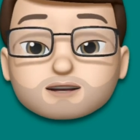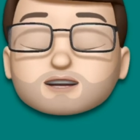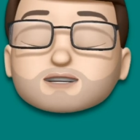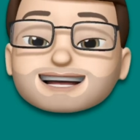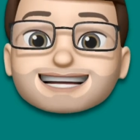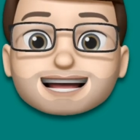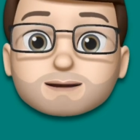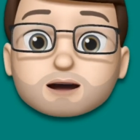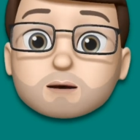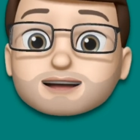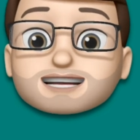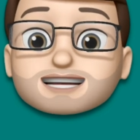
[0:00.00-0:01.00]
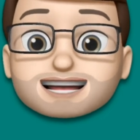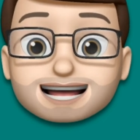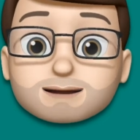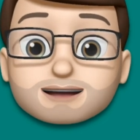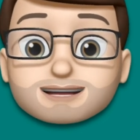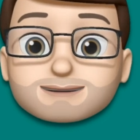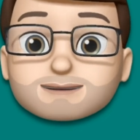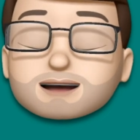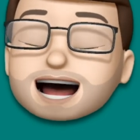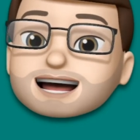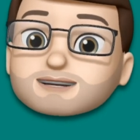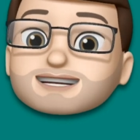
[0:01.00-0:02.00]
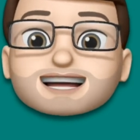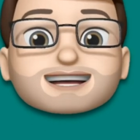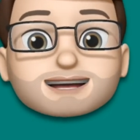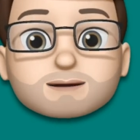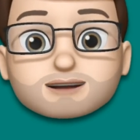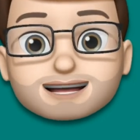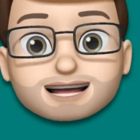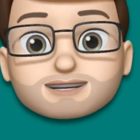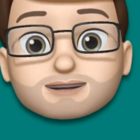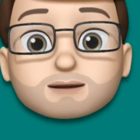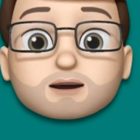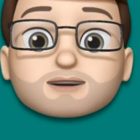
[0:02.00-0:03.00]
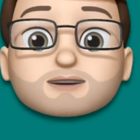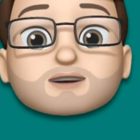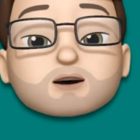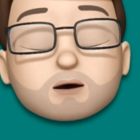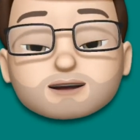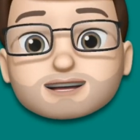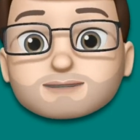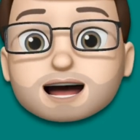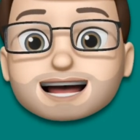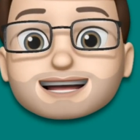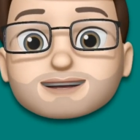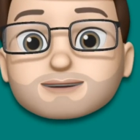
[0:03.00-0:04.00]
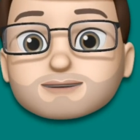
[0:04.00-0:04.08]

to try and keep it quite stable, and I've set up looking at this beautiful Cornish mine.